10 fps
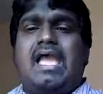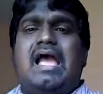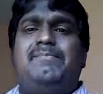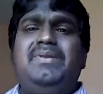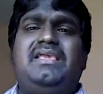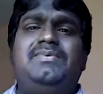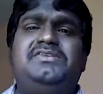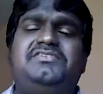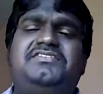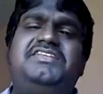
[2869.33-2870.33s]
applicable
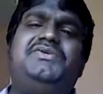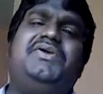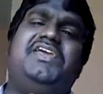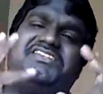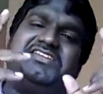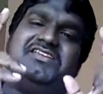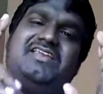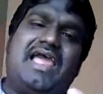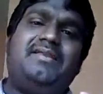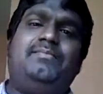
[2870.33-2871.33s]
to the
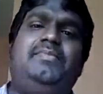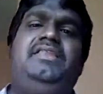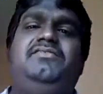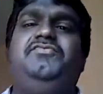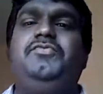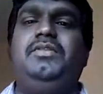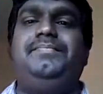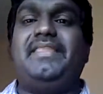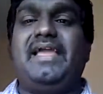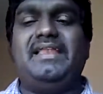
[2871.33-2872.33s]
situation, and meaningful.
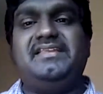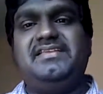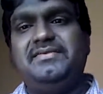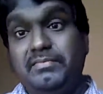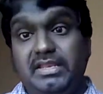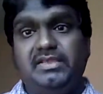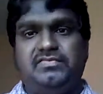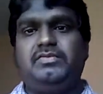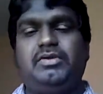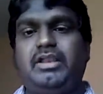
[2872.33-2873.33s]

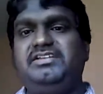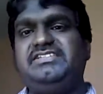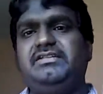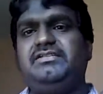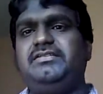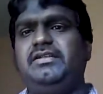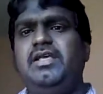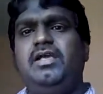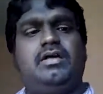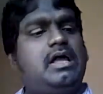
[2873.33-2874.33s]
You cannot send us
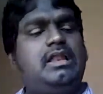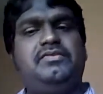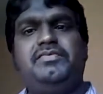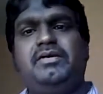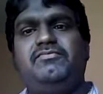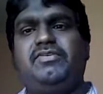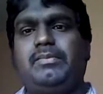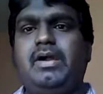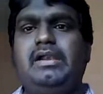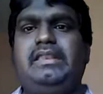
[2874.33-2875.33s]
all of you come for a
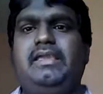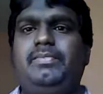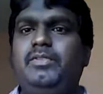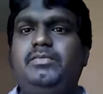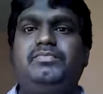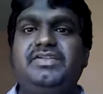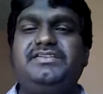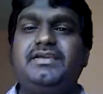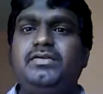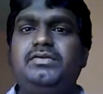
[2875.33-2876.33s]
party. No,
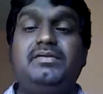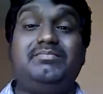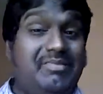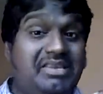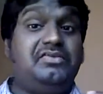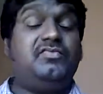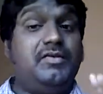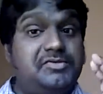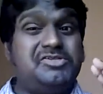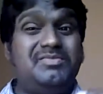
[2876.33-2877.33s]
it cannot
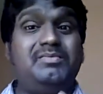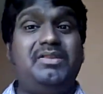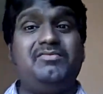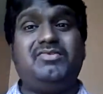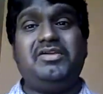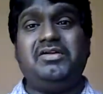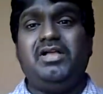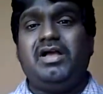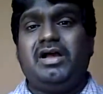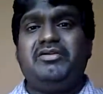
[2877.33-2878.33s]
meaningful. It should be meaningful. Yeah,
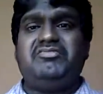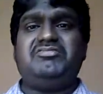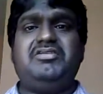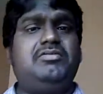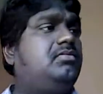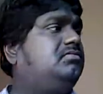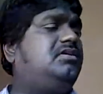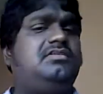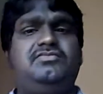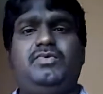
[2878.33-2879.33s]
or you can say,
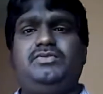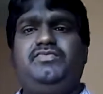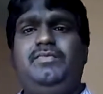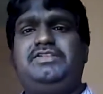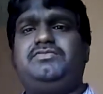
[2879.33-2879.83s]
there are one of female